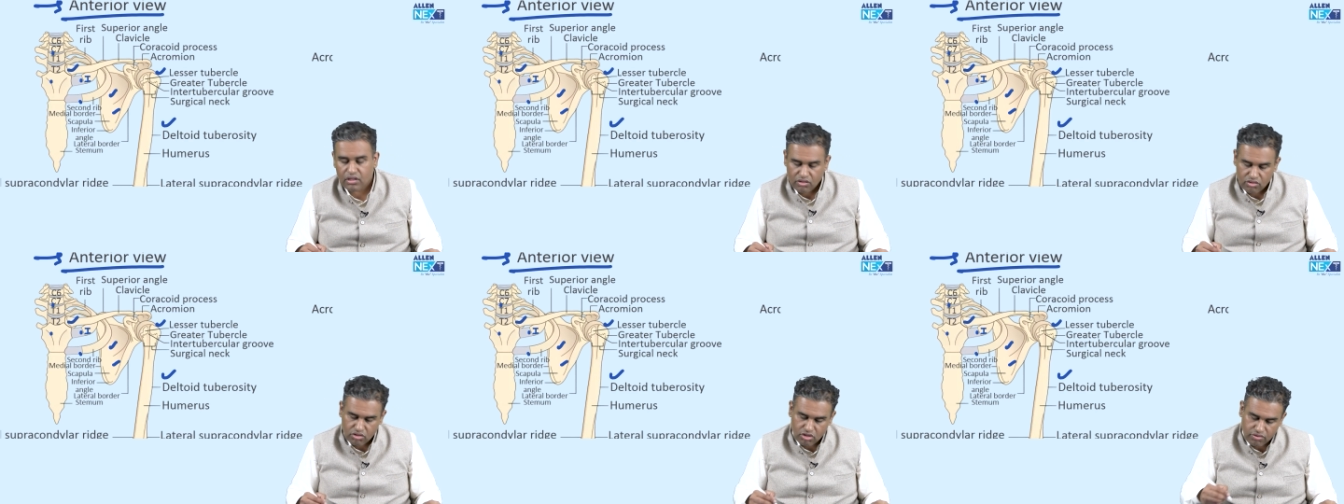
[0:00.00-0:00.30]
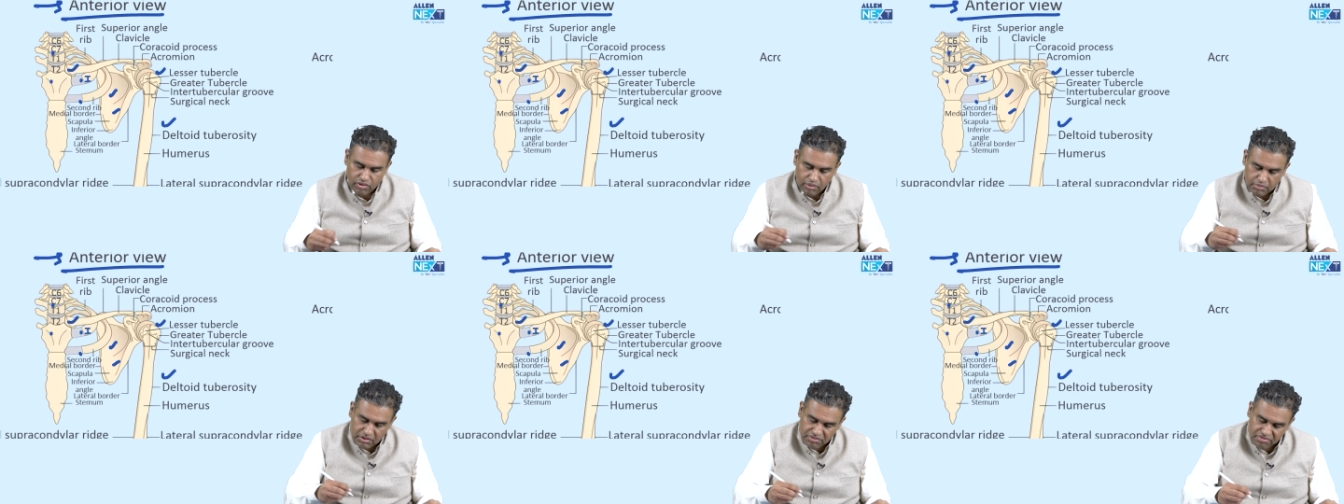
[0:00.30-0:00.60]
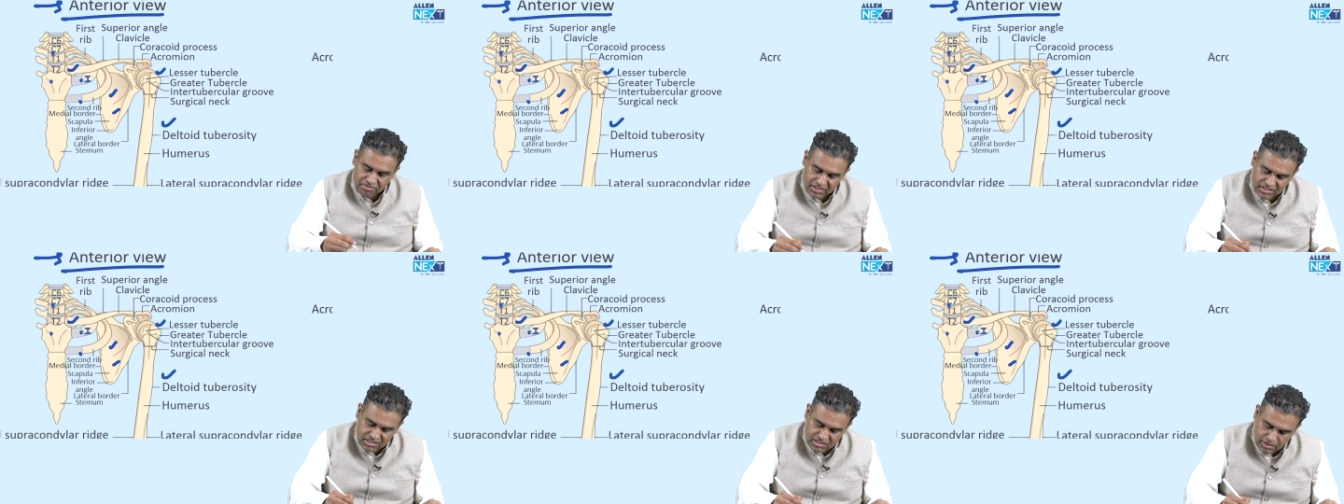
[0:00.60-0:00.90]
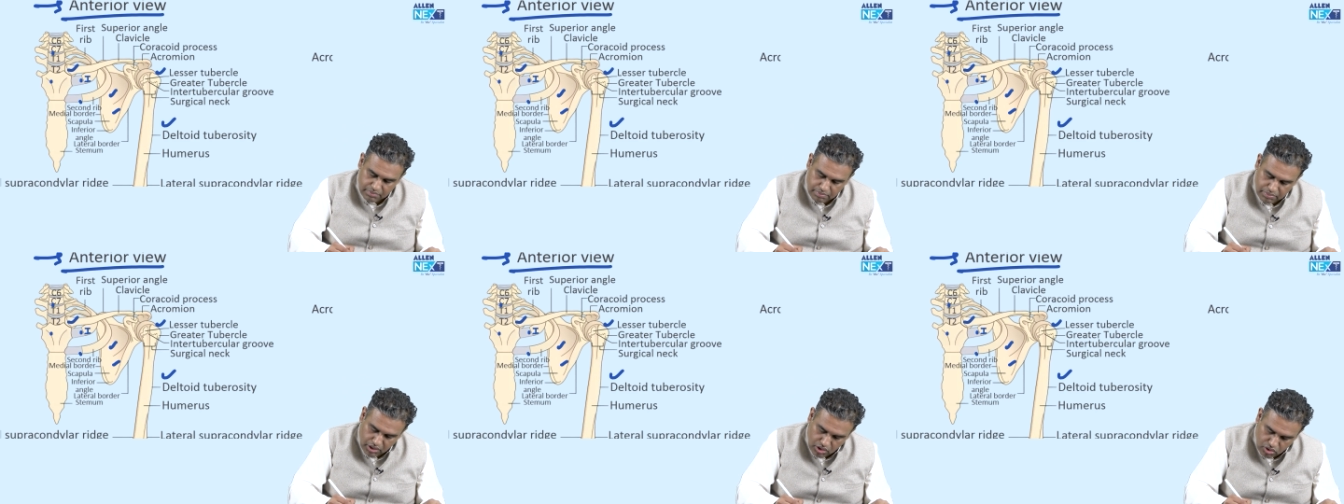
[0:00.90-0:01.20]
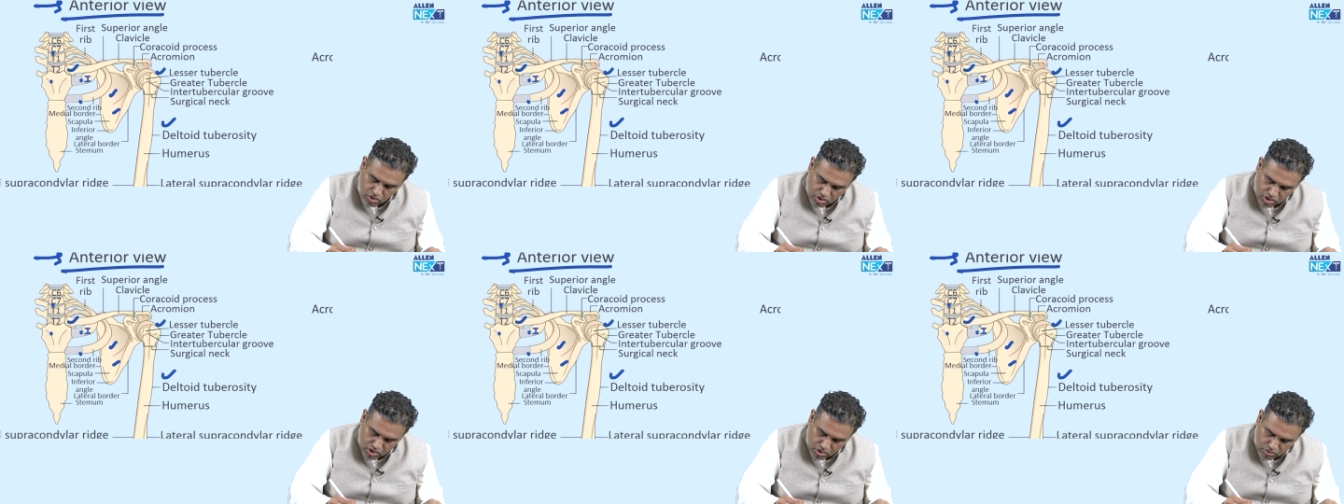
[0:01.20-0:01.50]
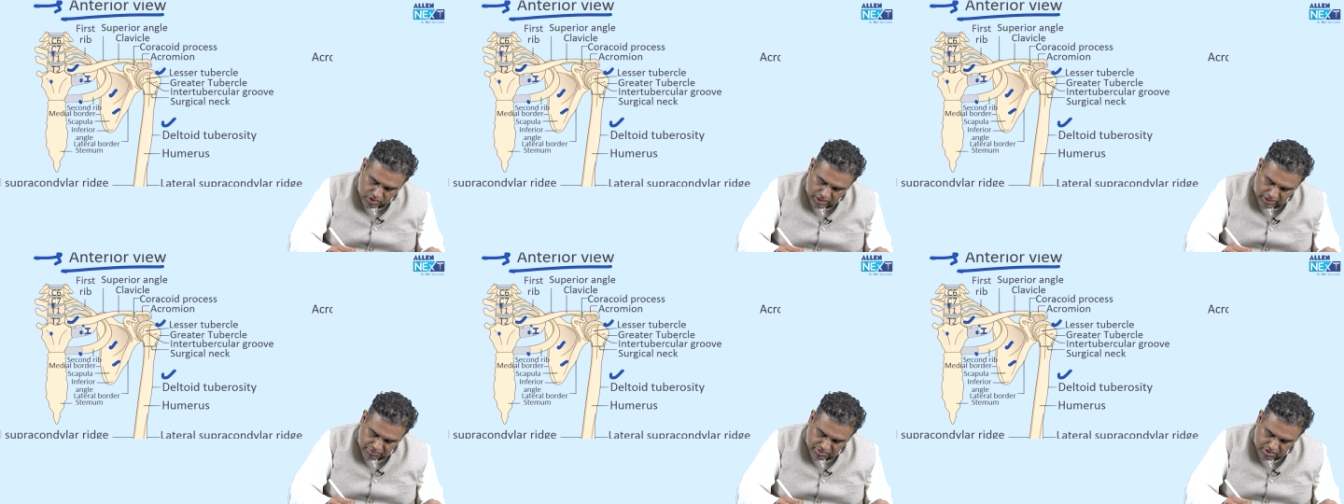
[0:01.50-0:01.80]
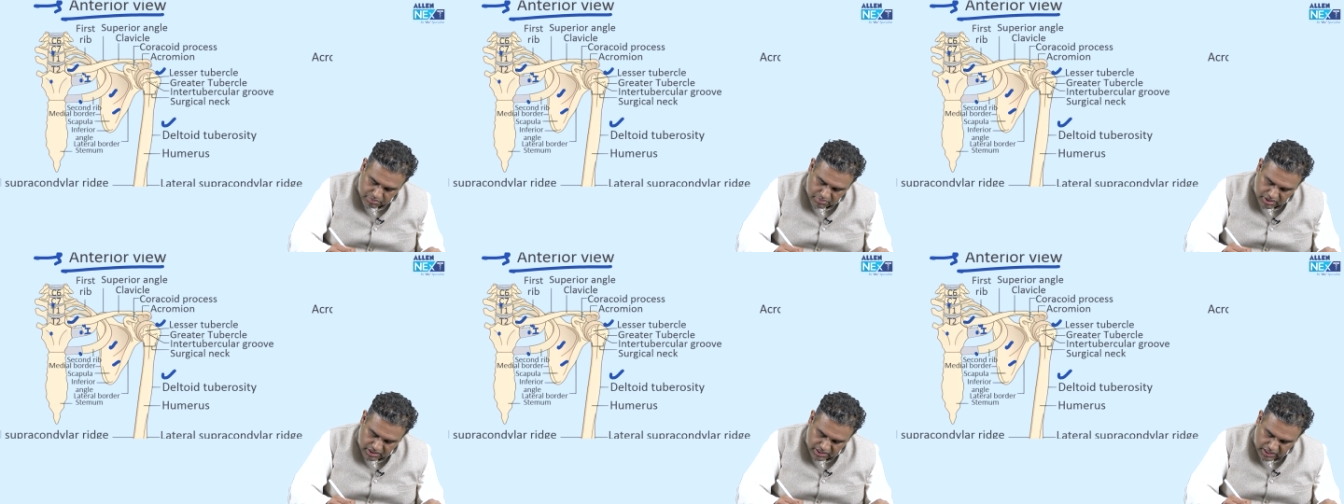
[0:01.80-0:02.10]
So from the first rib below, you have
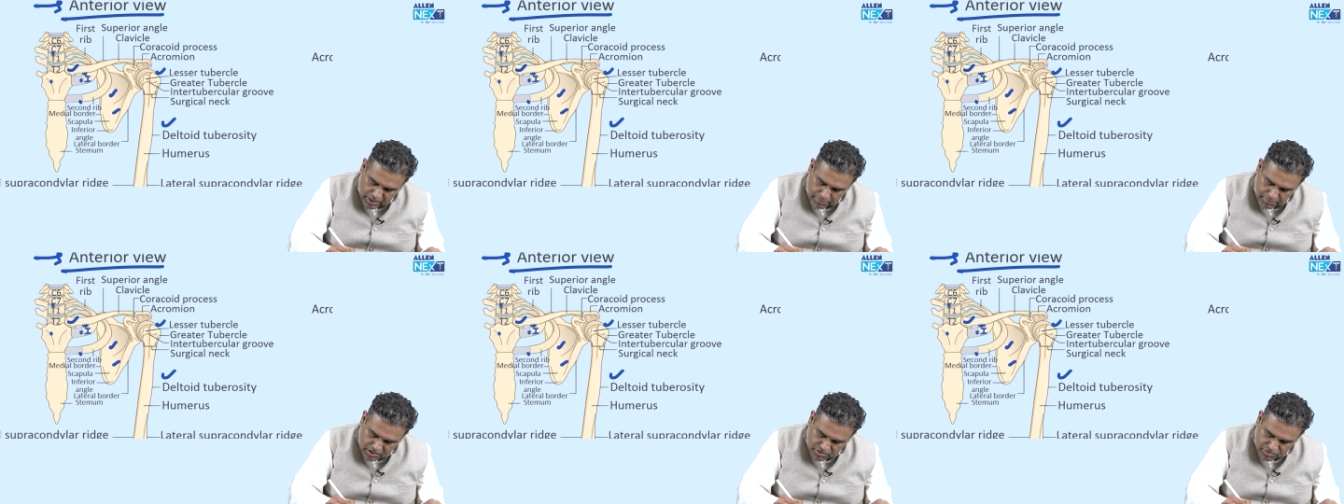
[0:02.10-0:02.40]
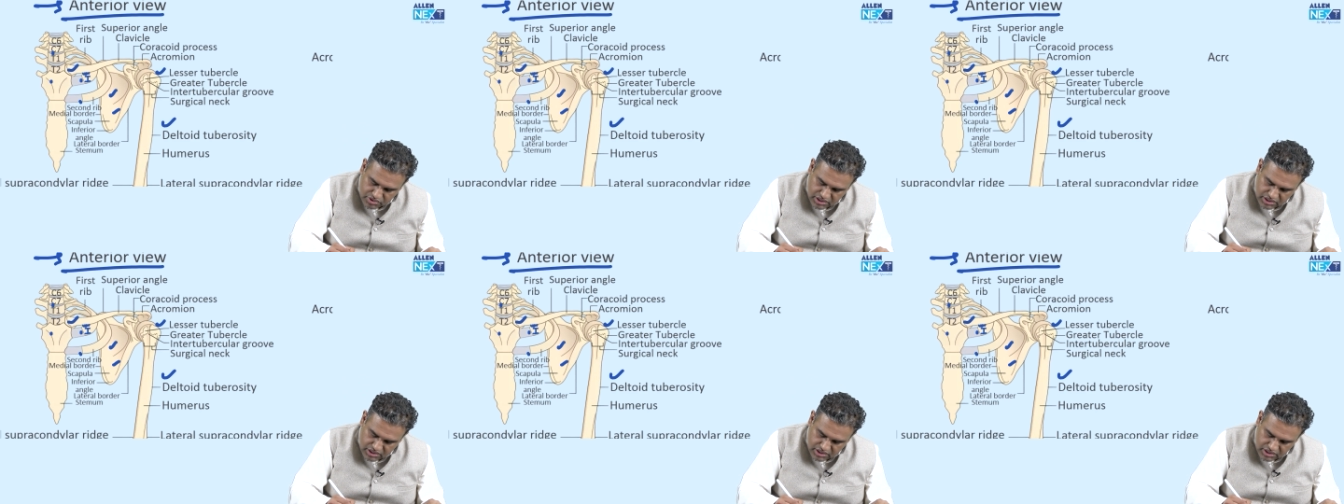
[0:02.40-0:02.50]
some ligaments